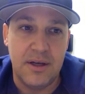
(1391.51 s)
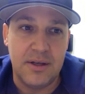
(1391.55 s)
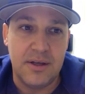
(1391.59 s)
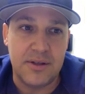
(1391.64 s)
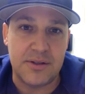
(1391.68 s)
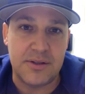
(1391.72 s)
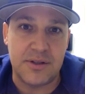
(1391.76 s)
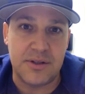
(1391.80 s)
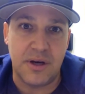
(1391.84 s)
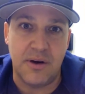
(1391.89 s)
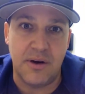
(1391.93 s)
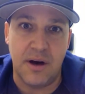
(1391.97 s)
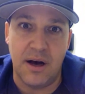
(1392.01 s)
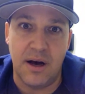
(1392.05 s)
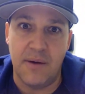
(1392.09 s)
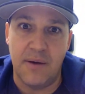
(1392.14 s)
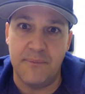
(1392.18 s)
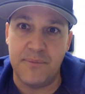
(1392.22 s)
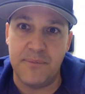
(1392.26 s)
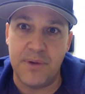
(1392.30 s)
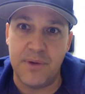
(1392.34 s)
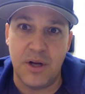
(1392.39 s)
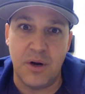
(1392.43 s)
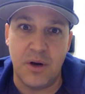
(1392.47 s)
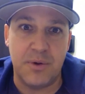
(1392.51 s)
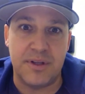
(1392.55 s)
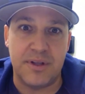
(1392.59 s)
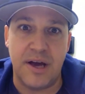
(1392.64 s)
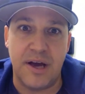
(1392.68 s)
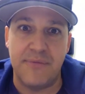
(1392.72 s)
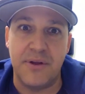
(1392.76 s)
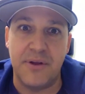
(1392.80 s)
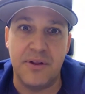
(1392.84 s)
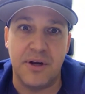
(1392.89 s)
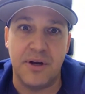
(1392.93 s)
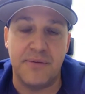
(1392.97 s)
So, you know, we're
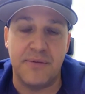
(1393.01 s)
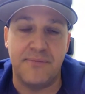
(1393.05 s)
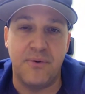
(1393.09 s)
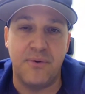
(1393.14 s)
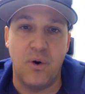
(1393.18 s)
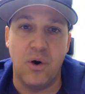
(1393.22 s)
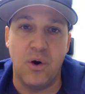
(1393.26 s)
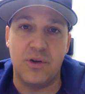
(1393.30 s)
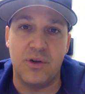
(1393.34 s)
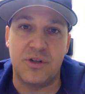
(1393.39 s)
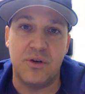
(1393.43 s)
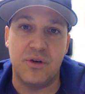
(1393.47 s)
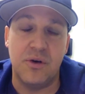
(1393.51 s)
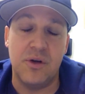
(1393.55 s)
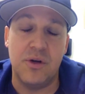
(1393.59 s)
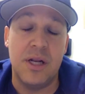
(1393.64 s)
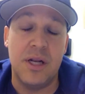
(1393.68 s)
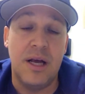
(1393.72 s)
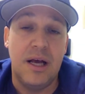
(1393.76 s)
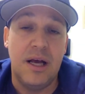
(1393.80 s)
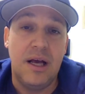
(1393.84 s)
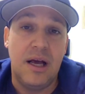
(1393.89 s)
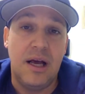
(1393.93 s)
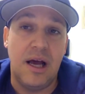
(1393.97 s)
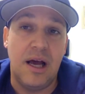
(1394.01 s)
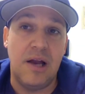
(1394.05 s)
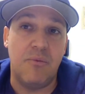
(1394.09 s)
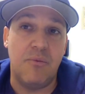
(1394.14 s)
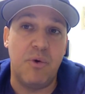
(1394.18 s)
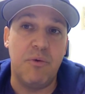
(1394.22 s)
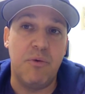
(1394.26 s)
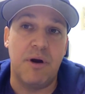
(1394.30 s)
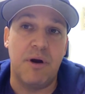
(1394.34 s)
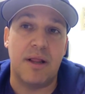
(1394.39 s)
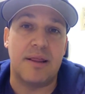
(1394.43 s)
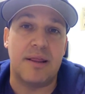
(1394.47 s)
definitely looking forward to it. And
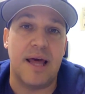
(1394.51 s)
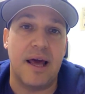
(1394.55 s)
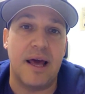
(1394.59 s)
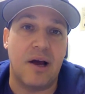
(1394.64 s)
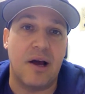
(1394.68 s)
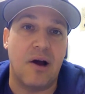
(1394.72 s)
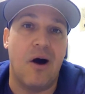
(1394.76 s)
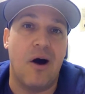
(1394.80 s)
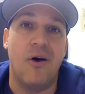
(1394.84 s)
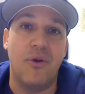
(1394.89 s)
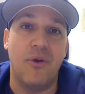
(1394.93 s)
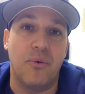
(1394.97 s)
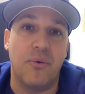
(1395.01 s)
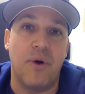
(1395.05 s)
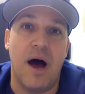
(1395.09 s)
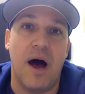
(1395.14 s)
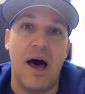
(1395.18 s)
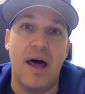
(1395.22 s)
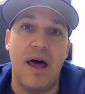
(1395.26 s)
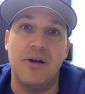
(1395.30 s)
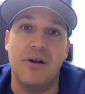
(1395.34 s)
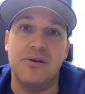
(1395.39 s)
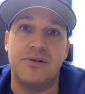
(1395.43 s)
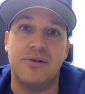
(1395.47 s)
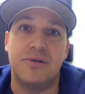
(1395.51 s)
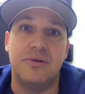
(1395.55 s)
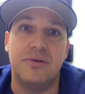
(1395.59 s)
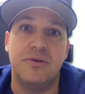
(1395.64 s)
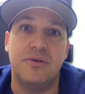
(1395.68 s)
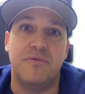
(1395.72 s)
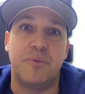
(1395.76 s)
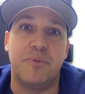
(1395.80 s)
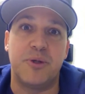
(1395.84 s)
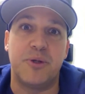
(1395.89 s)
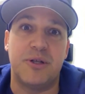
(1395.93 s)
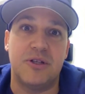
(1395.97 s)
we want to thank all the riders
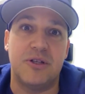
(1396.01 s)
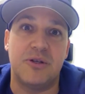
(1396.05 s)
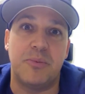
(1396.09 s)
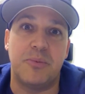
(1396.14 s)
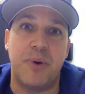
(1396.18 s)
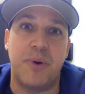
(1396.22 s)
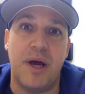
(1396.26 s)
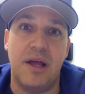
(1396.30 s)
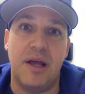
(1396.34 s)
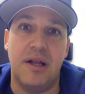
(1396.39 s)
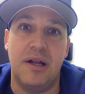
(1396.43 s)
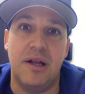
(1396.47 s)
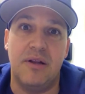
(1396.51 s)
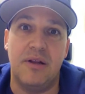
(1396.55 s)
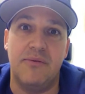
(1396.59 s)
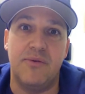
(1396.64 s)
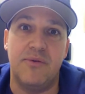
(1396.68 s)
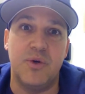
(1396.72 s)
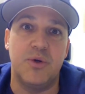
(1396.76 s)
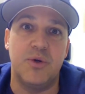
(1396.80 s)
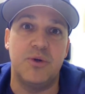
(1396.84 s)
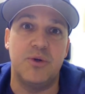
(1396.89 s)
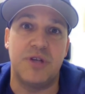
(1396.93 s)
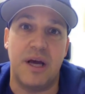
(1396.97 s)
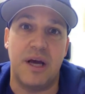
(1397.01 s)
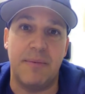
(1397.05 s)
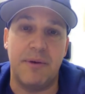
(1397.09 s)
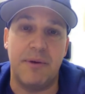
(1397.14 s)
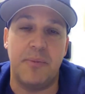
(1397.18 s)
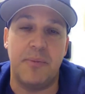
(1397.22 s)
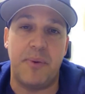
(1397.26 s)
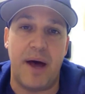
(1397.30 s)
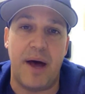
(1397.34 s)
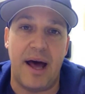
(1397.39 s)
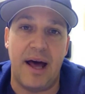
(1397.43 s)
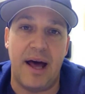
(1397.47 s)
who've participated in VooDoo Jam in the
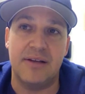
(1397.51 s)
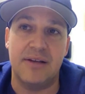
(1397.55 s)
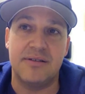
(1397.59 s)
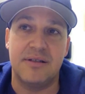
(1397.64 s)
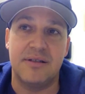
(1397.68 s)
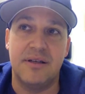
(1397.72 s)
past.